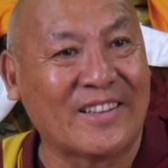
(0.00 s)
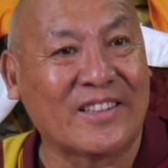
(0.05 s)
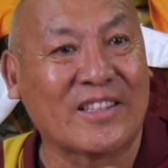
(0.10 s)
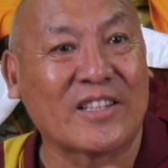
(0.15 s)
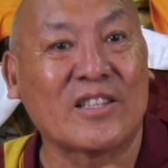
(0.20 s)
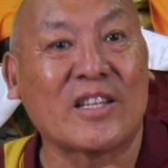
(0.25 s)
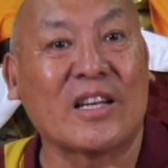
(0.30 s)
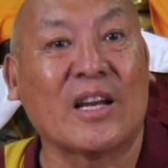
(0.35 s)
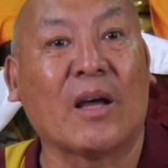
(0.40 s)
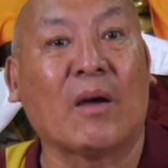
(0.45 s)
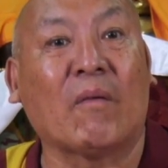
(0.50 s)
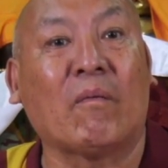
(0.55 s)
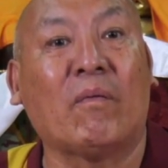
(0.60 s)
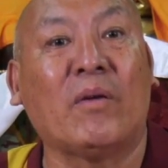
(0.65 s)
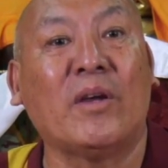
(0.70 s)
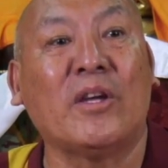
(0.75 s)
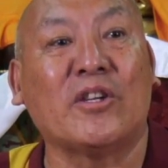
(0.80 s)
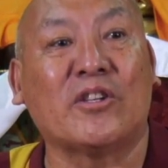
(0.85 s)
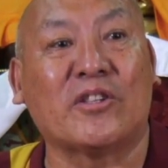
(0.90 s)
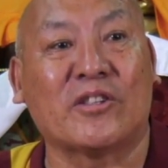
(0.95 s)
Just like a
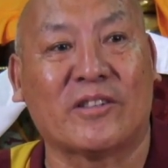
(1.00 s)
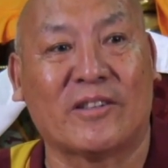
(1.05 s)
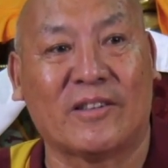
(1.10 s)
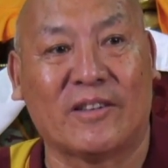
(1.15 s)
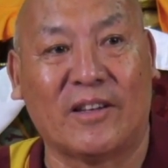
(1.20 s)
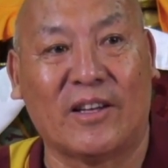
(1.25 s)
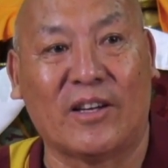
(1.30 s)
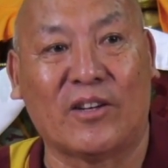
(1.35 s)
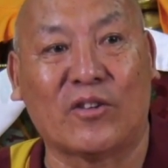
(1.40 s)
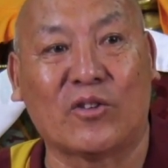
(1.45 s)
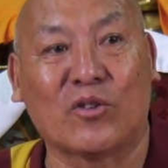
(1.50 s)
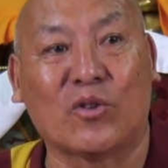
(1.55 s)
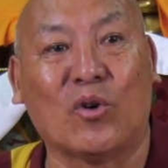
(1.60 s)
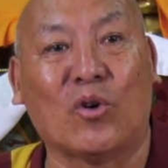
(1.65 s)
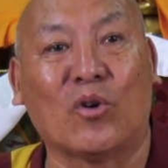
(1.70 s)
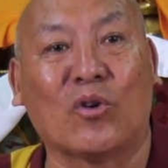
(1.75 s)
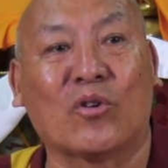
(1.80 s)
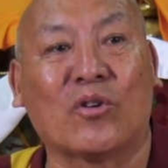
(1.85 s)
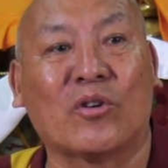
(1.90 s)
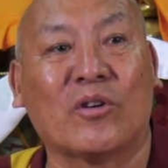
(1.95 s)
fish that is
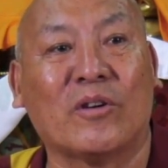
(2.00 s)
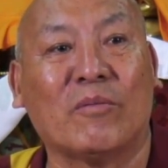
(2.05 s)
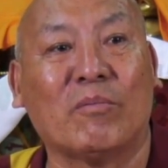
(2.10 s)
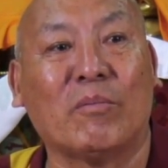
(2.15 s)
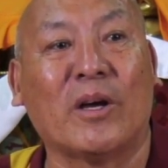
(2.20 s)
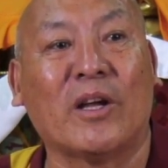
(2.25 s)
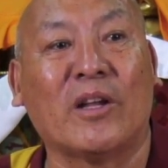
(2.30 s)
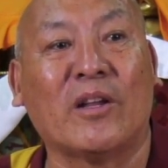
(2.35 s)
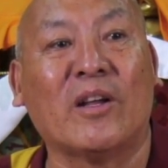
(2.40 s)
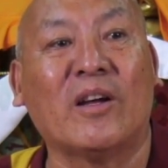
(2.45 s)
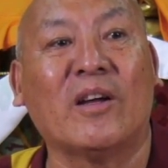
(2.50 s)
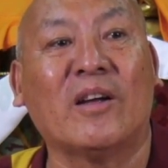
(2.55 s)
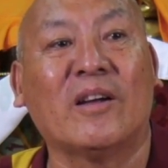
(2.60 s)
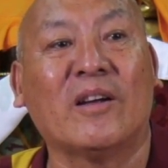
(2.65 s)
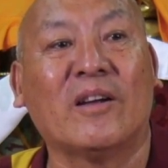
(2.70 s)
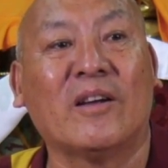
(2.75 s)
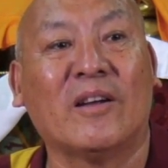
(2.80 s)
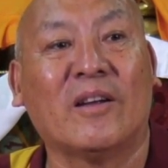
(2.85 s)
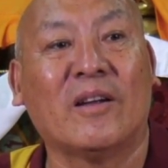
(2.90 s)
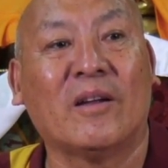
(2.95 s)
caught by the
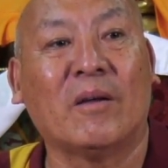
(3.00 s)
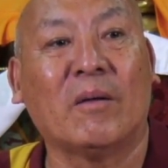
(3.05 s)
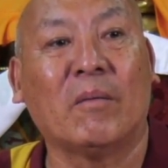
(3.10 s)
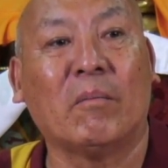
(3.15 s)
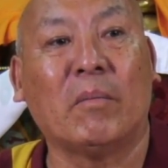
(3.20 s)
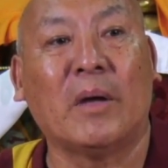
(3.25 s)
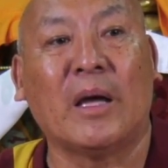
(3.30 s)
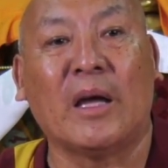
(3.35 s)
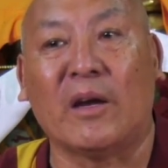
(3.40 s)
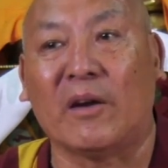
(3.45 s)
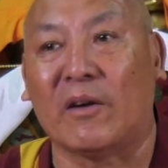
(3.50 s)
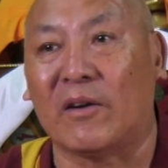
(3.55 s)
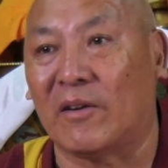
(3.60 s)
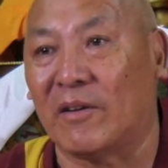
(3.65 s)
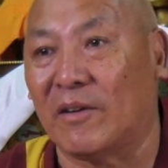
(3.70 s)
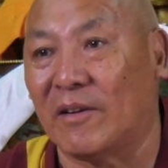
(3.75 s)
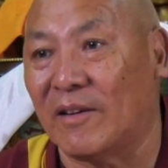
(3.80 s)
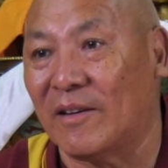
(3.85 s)
bait.